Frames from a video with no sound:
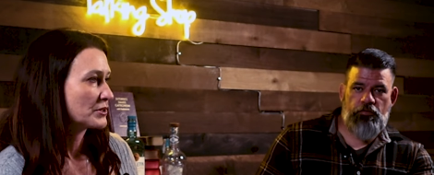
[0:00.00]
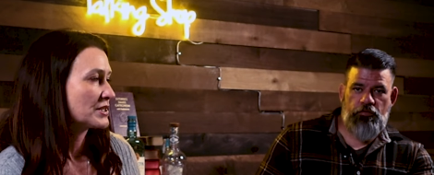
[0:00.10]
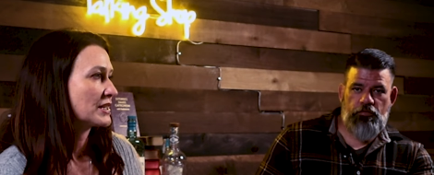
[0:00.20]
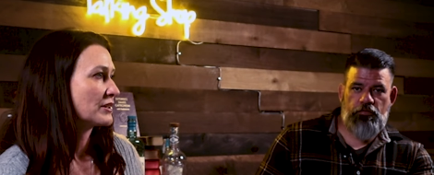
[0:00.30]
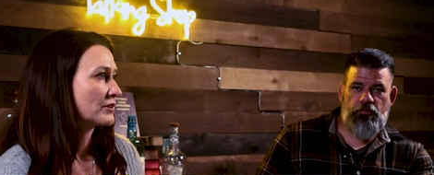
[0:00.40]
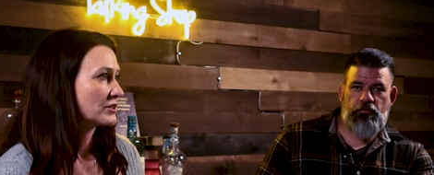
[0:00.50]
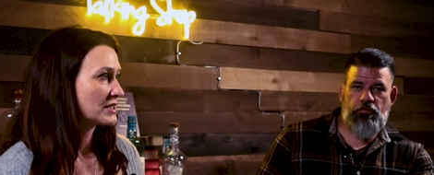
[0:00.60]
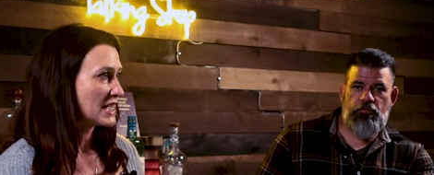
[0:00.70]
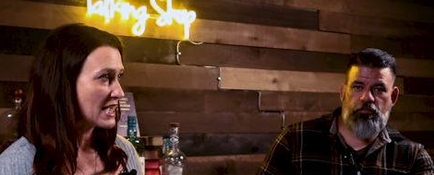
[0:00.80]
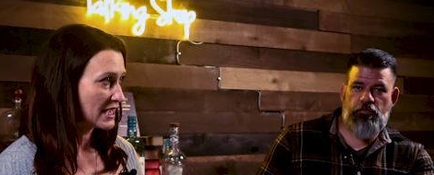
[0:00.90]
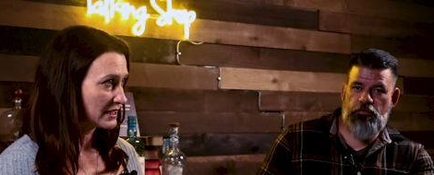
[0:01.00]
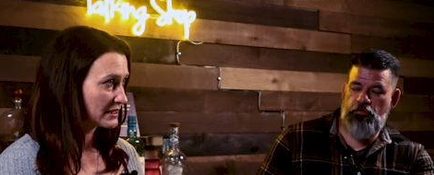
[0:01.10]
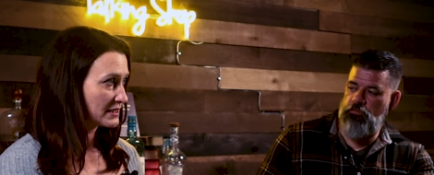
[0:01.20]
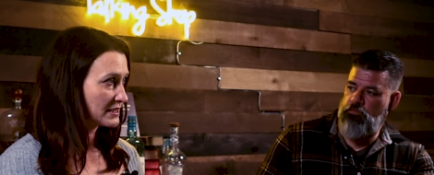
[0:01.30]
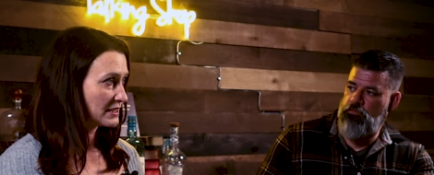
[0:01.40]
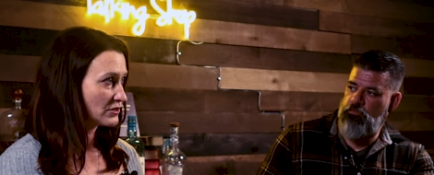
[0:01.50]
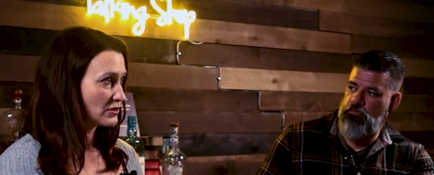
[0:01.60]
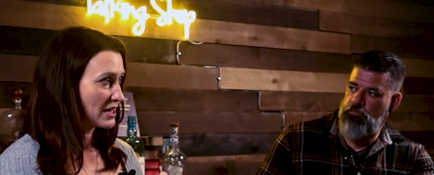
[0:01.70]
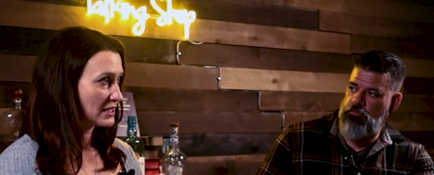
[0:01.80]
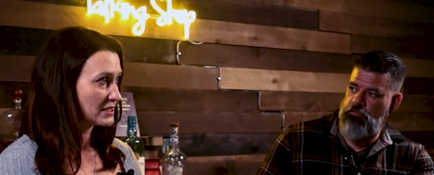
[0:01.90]
Speaker 1: a particular text and
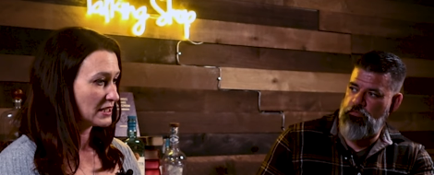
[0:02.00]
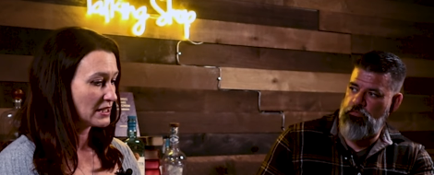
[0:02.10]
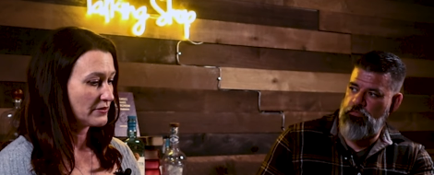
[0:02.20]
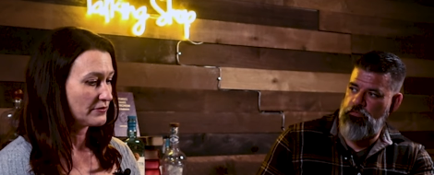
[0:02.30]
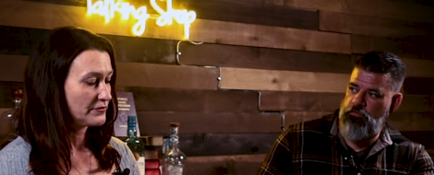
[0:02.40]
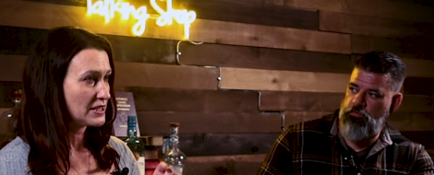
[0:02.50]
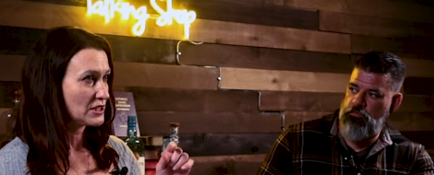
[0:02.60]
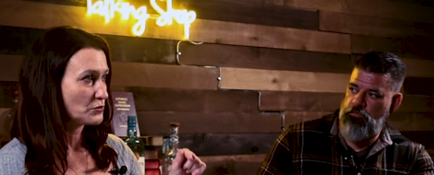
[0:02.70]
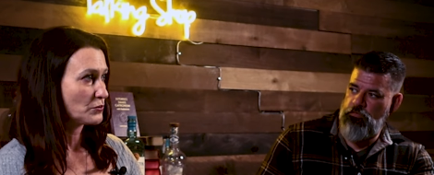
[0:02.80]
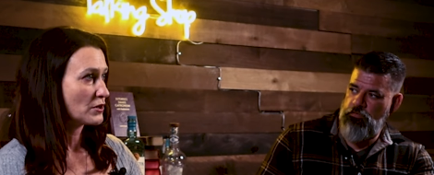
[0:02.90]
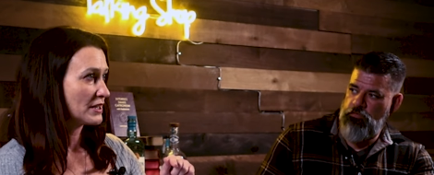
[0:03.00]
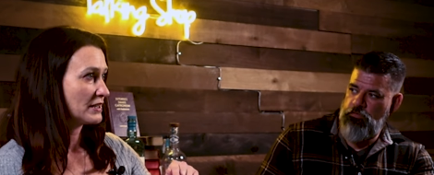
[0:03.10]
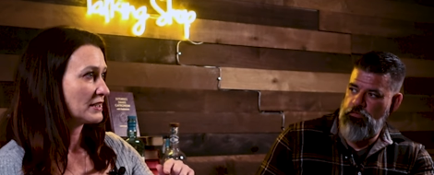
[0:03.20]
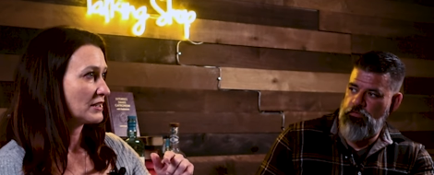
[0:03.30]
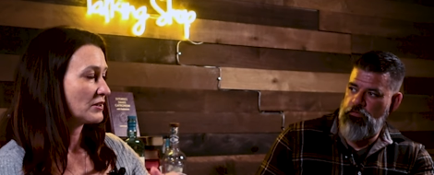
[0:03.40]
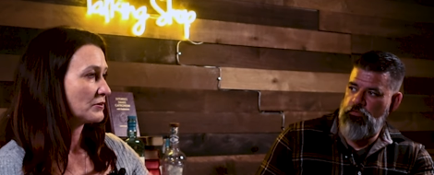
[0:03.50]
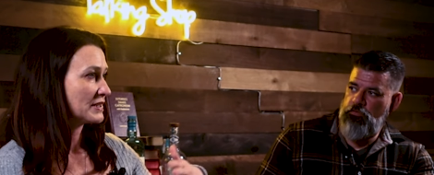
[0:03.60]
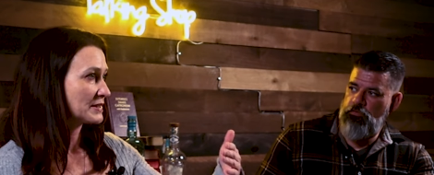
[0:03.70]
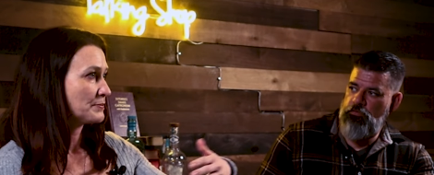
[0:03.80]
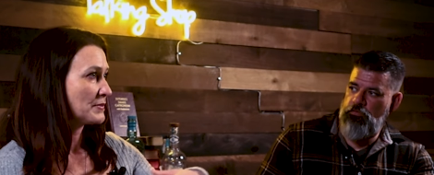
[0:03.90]
trying to give each one, you know,
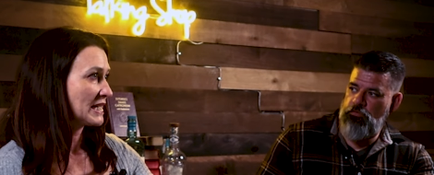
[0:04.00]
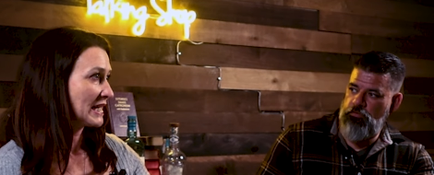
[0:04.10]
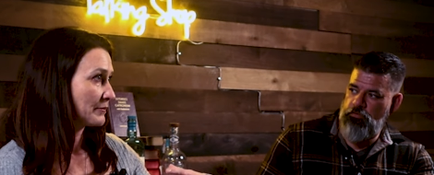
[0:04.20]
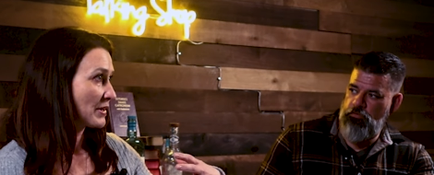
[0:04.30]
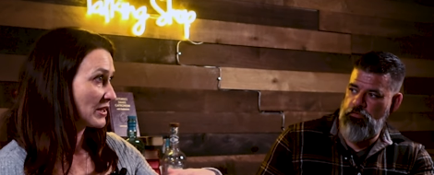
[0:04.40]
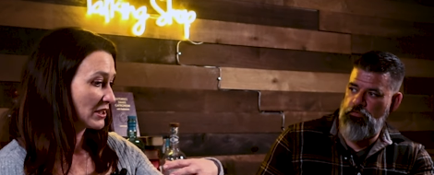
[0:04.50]
its meaning by